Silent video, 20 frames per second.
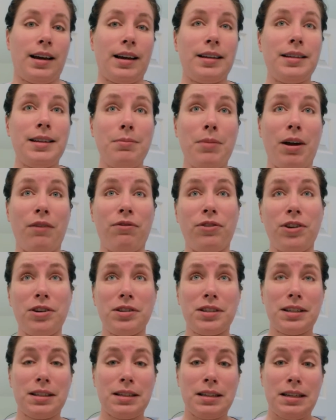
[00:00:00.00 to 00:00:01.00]
I did my
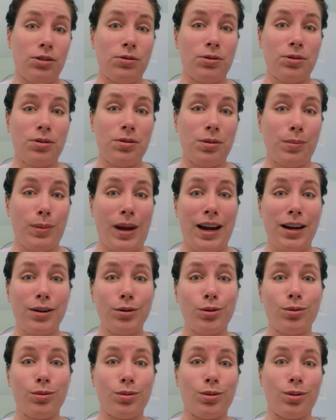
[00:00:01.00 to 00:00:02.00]
first YouTube
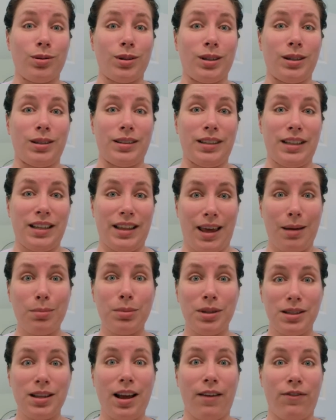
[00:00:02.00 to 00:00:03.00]
hair tutorial.
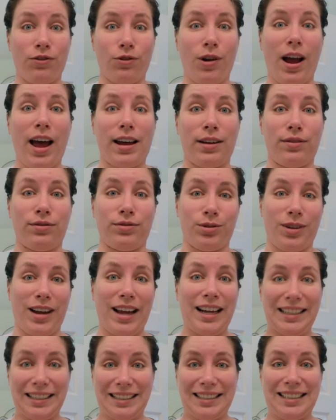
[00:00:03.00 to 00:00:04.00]
That means I've arrived,
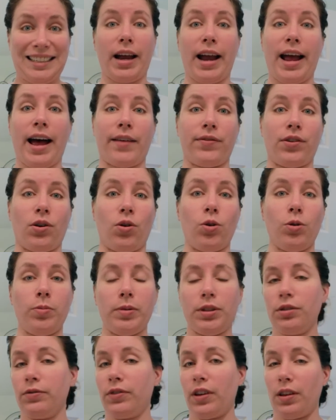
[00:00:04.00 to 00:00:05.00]
right? I have a whole
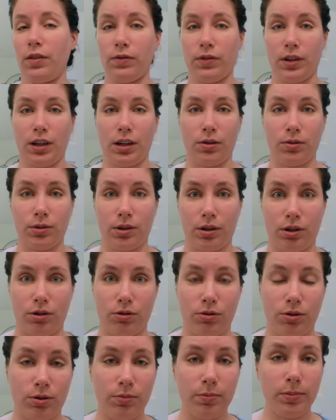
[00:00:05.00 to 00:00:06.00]
bunch of other videos on
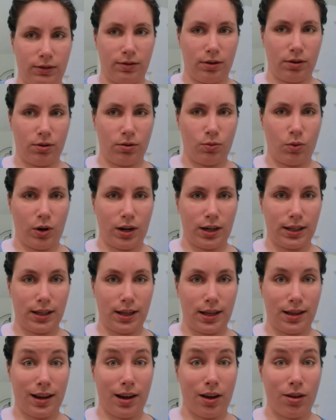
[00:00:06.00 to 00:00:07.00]
YouTube. If you want to
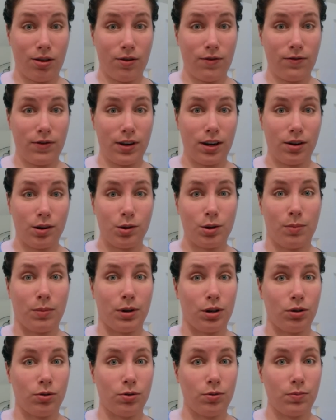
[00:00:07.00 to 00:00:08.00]
see the other videos on
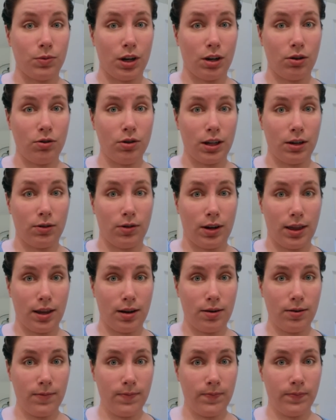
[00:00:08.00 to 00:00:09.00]
my YouTube channel, click right
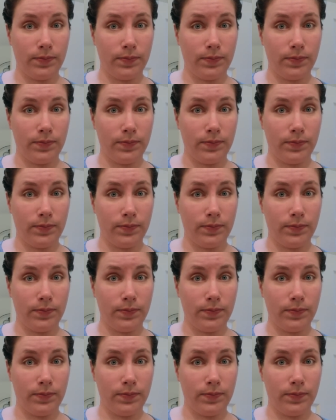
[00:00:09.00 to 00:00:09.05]
there.